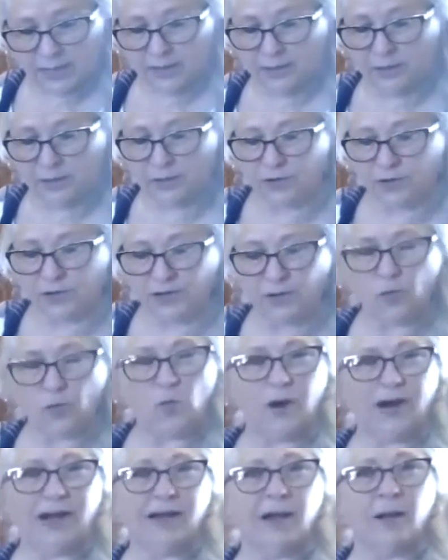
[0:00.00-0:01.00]
You're going to
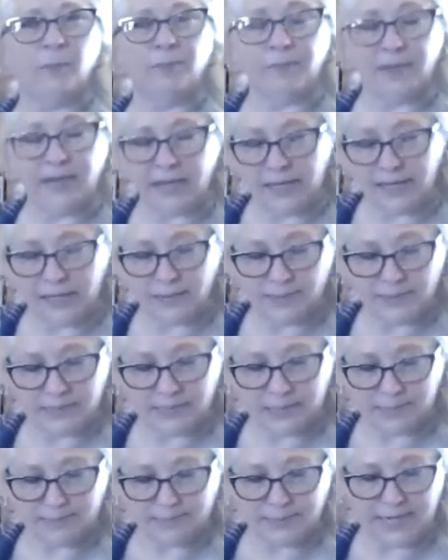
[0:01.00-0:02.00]
want a medium
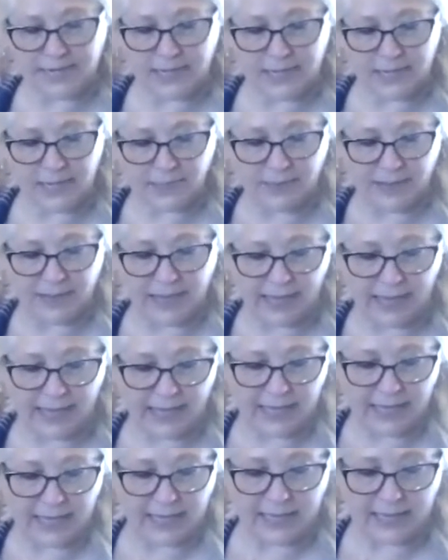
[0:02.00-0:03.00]
to medium high
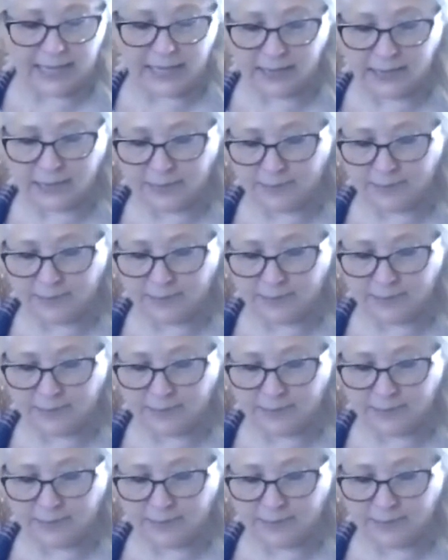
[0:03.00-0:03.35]
heat,